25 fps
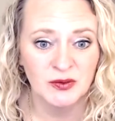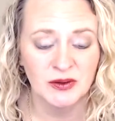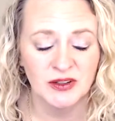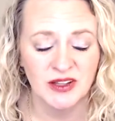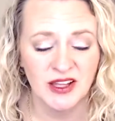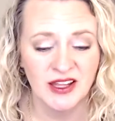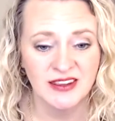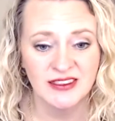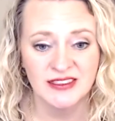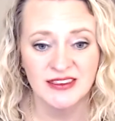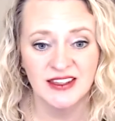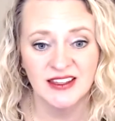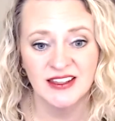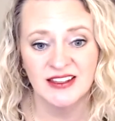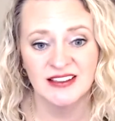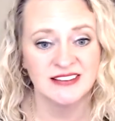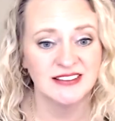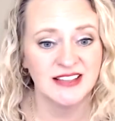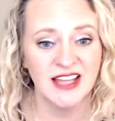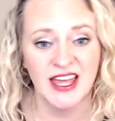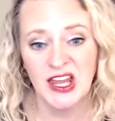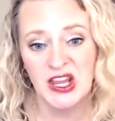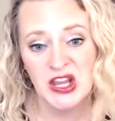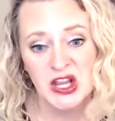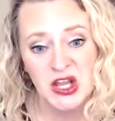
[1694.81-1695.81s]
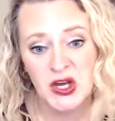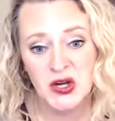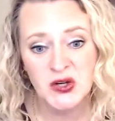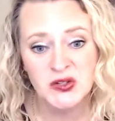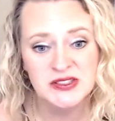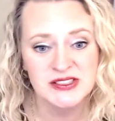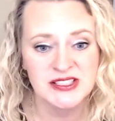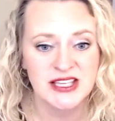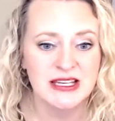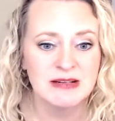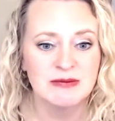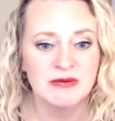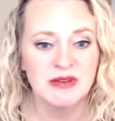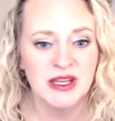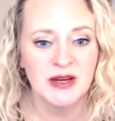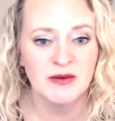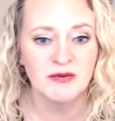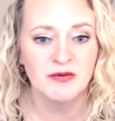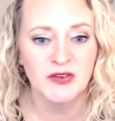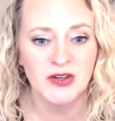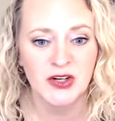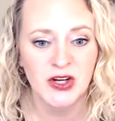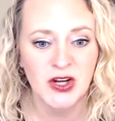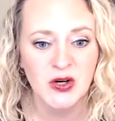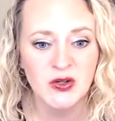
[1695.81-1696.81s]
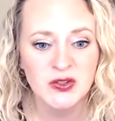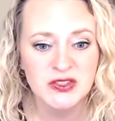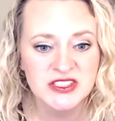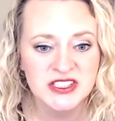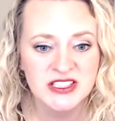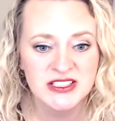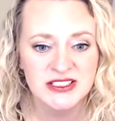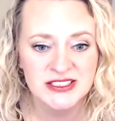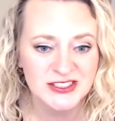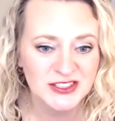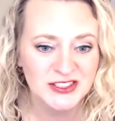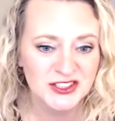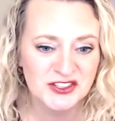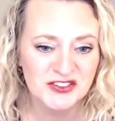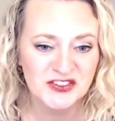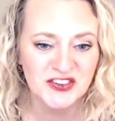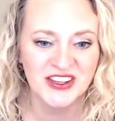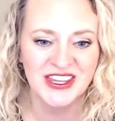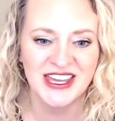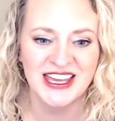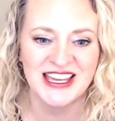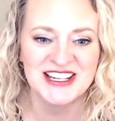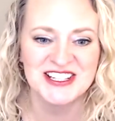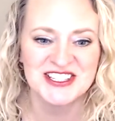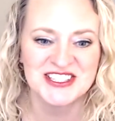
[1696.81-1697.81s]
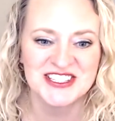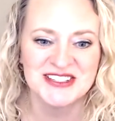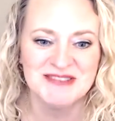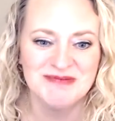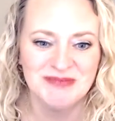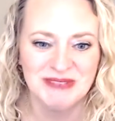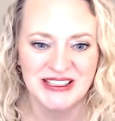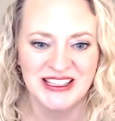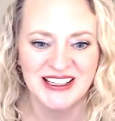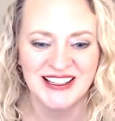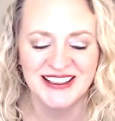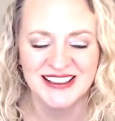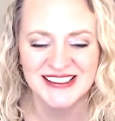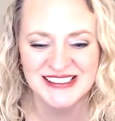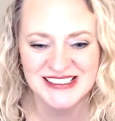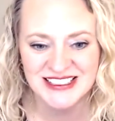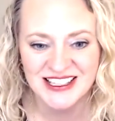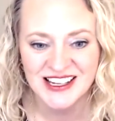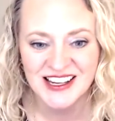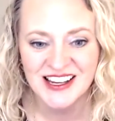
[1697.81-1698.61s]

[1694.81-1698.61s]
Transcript: And then hello, sign me up for coaching certification, because